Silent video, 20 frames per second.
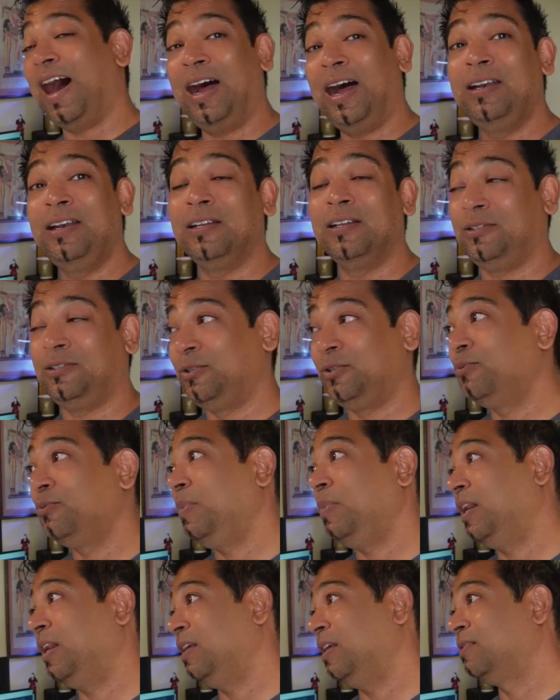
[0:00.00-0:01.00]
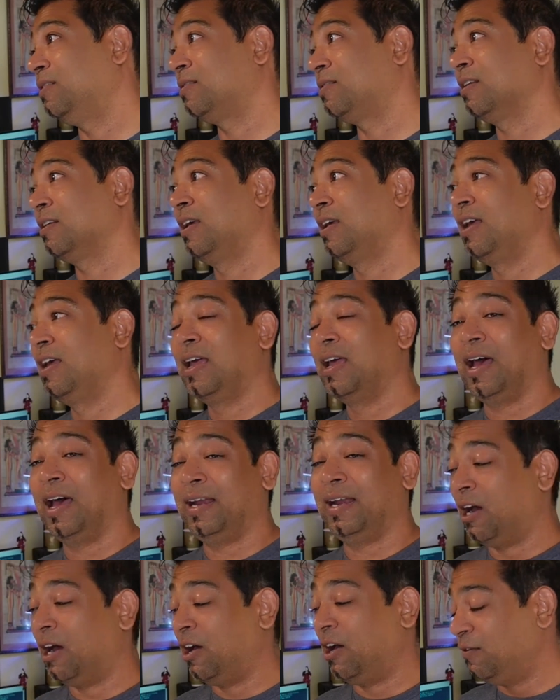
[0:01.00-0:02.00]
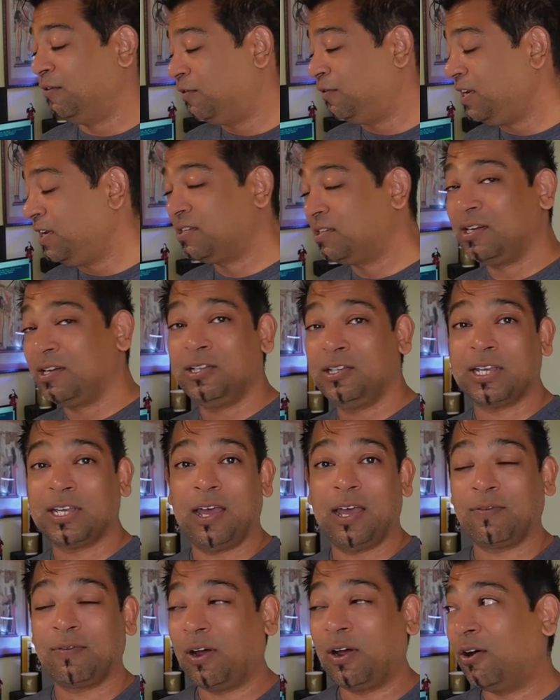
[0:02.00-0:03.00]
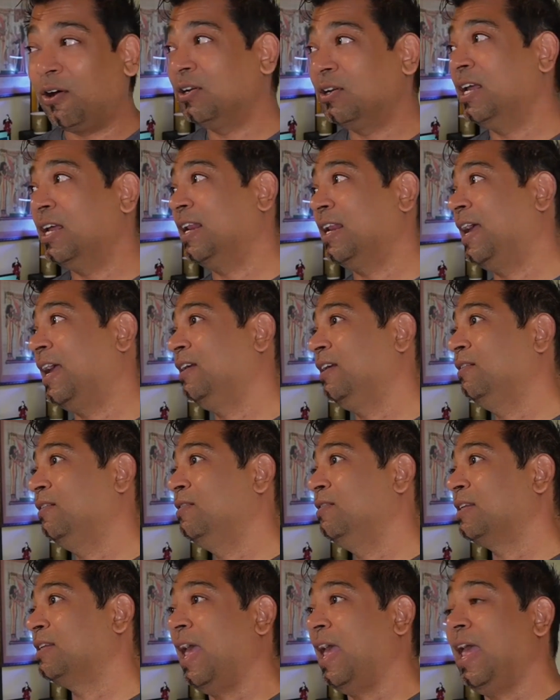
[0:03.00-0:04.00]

under 2 minutes, I now have research, I have content angles,